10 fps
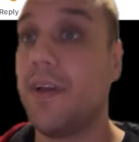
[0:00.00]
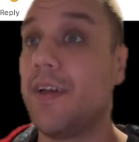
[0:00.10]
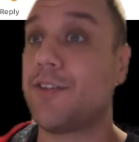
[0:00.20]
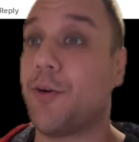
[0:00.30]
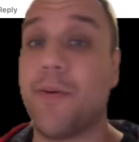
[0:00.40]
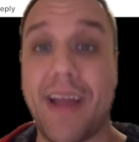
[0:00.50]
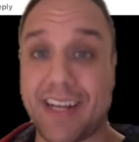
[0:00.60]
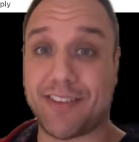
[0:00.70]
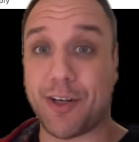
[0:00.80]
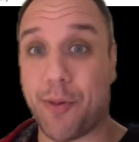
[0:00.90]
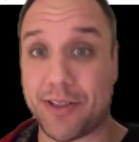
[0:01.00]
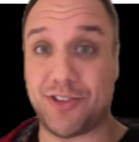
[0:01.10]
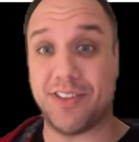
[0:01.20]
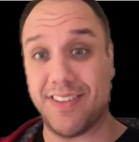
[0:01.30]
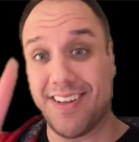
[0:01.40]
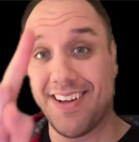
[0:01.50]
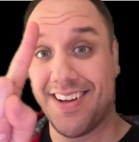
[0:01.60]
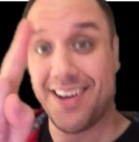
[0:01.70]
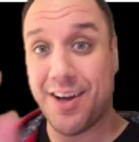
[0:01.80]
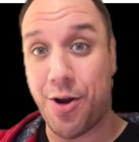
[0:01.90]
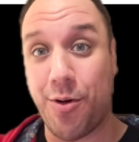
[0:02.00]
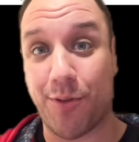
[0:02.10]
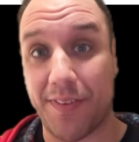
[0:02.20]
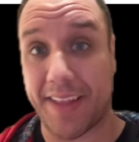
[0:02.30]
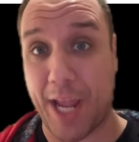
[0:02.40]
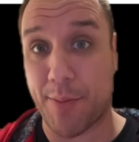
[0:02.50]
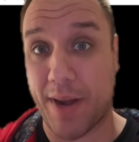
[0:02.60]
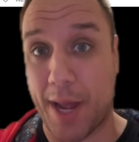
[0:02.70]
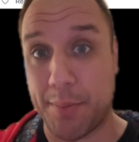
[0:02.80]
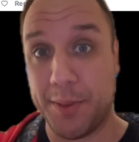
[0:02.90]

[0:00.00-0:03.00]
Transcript: So, excellent question over on the camera app.